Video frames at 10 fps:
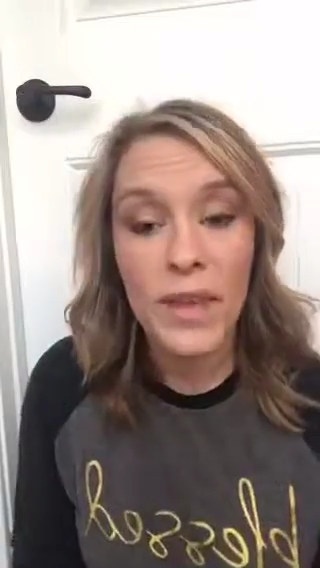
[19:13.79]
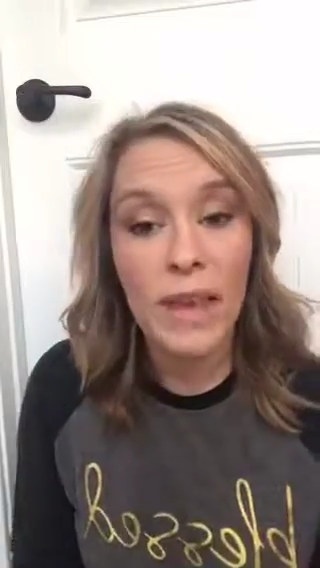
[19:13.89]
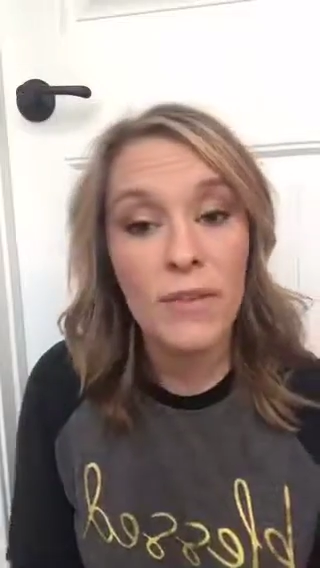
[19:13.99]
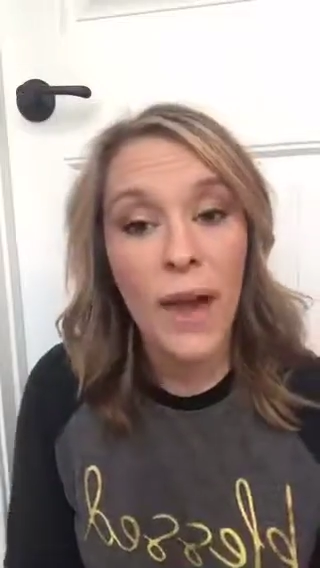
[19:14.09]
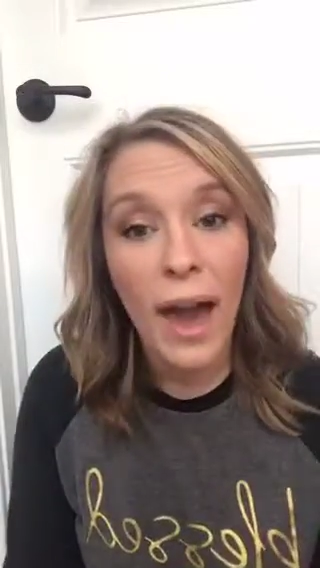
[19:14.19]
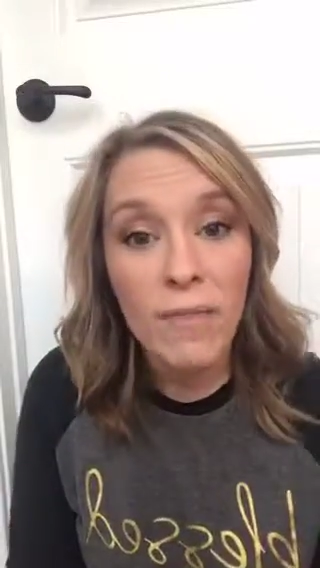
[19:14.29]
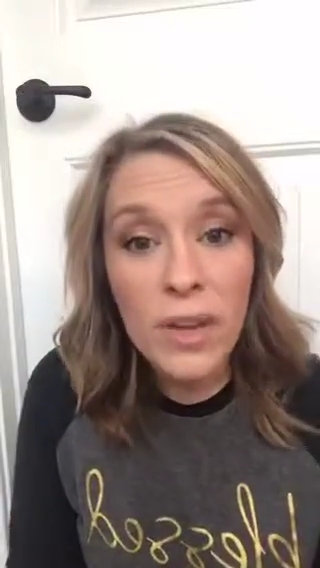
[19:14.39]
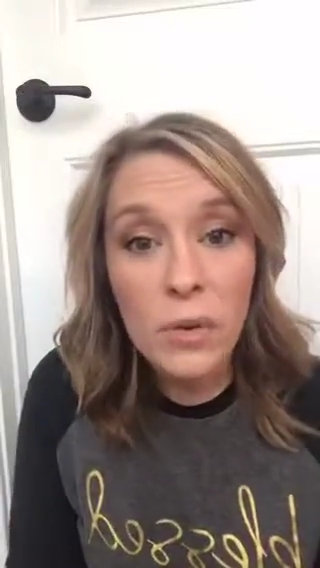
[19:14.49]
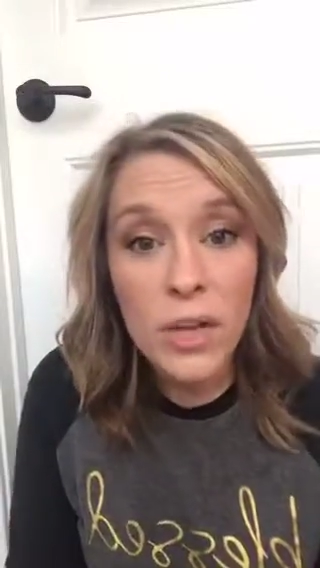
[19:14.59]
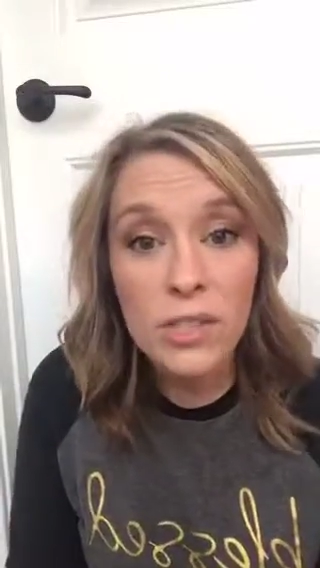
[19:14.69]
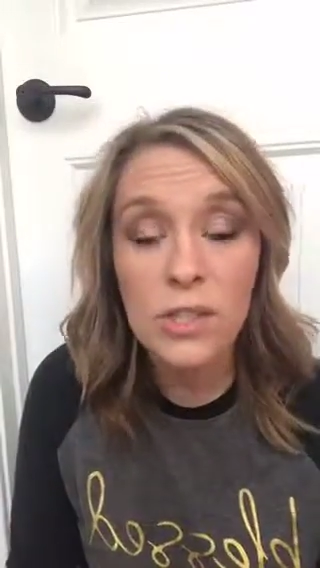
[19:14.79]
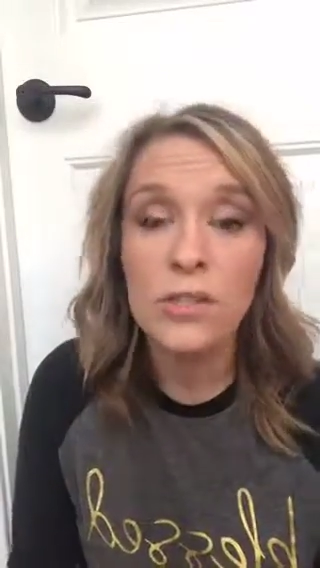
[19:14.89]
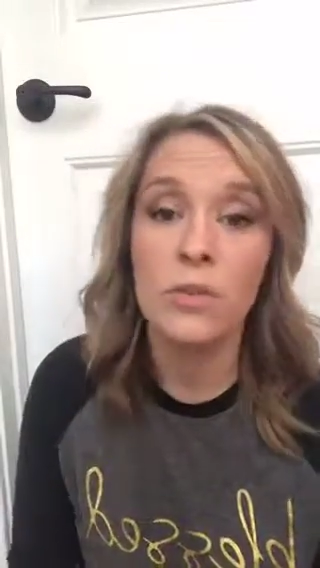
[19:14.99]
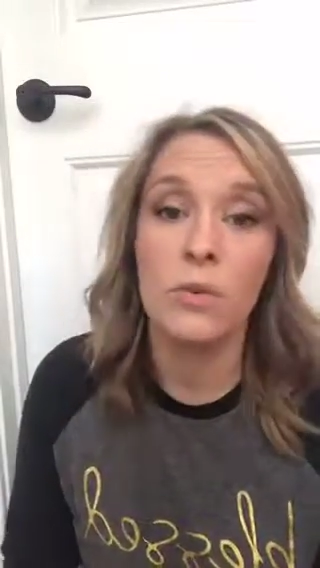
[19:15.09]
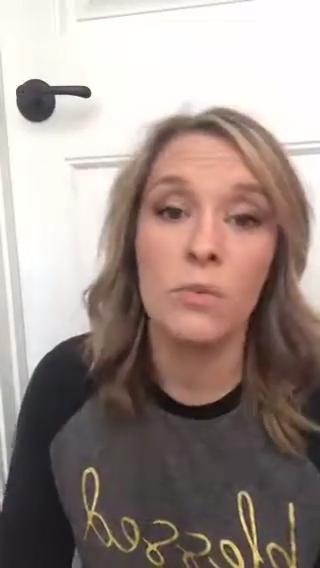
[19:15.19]
If you have any
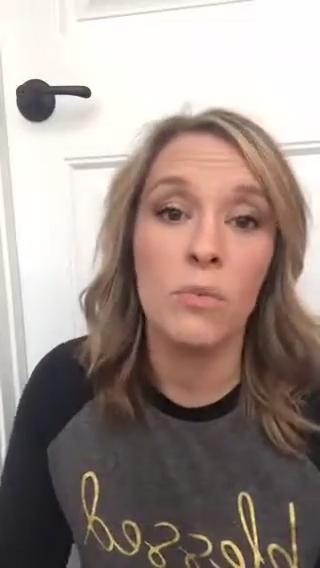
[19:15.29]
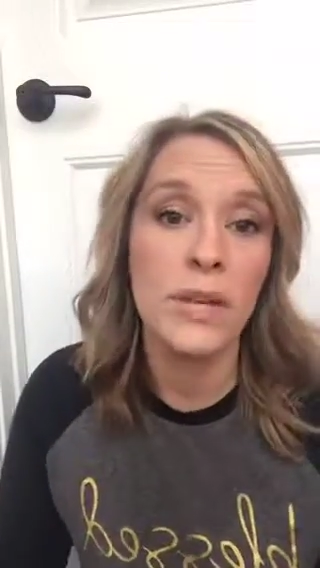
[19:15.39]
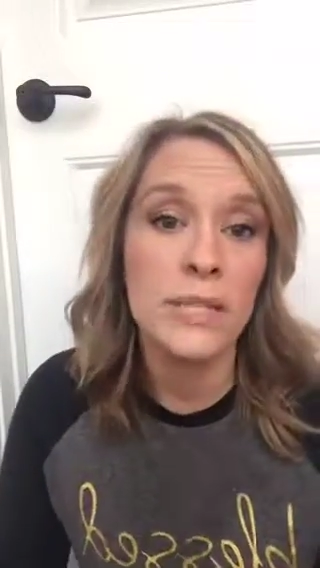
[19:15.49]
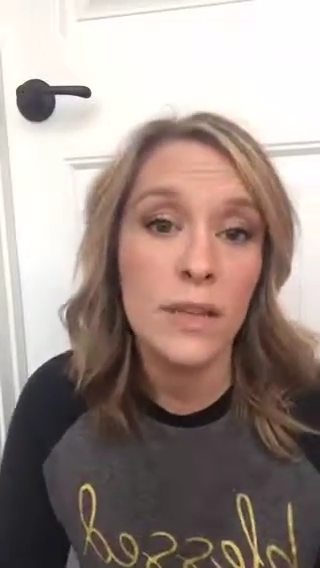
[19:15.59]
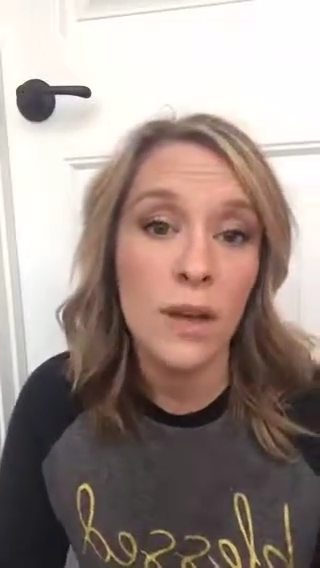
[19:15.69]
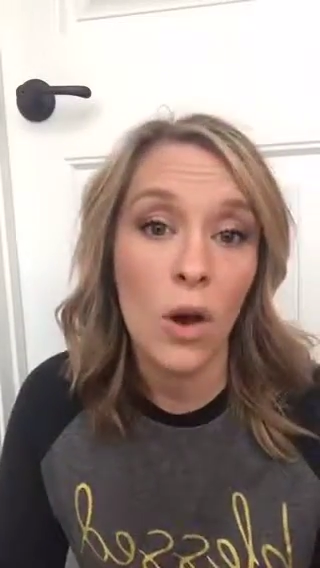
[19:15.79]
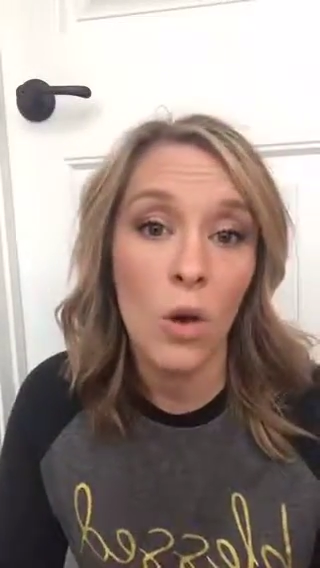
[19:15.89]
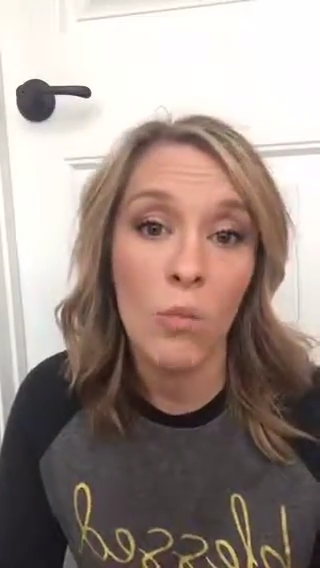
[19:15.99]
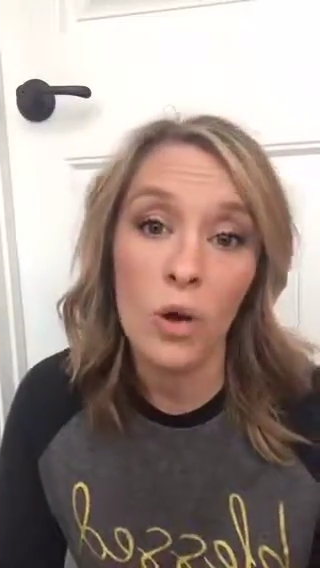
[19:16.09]
questions or want to know